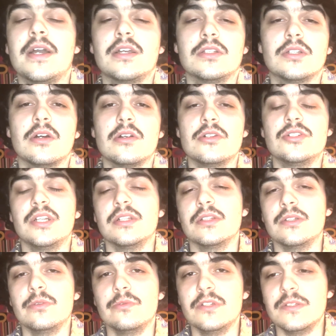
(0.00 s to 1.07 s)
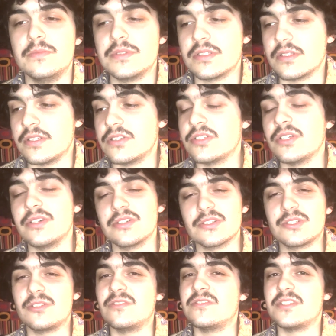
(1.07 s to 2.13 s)
Guitar Gently Weeps, this song
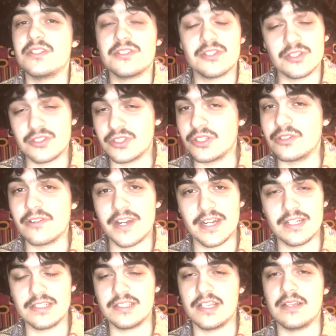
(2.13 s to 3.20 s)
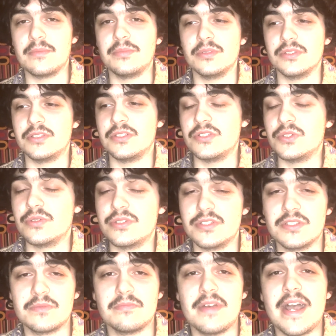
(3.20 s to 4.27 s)
serves as such a great example to
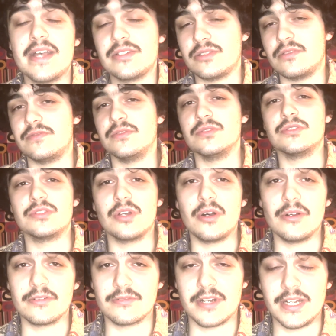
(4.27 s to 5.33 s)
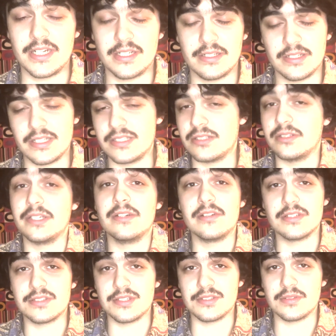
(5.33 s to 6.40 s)
George's masterful songwriting, his
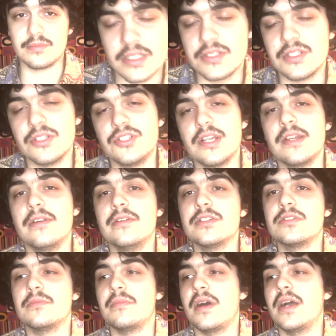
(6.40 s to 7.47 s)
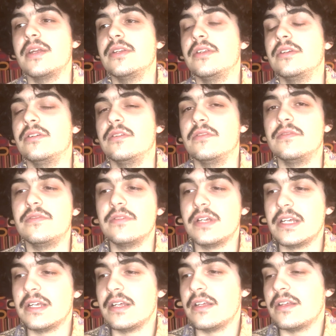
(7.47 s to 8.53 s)
lyricism. It's a generous reminder of
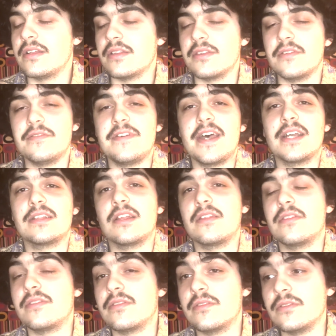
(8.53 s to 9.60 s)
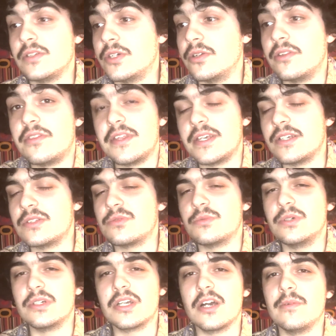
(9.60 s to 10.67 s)
the fact that good things
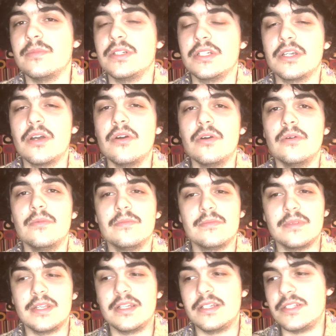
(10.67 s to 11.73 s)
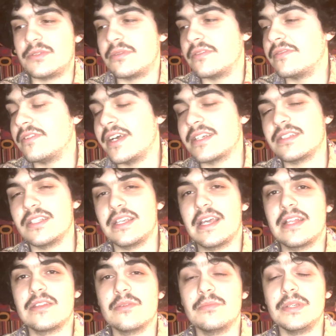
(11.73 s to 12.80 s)
will come and go, and he's reflecting
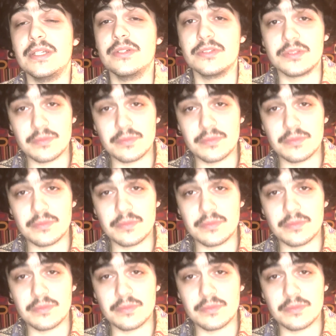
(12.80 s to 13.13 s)
at the Beatles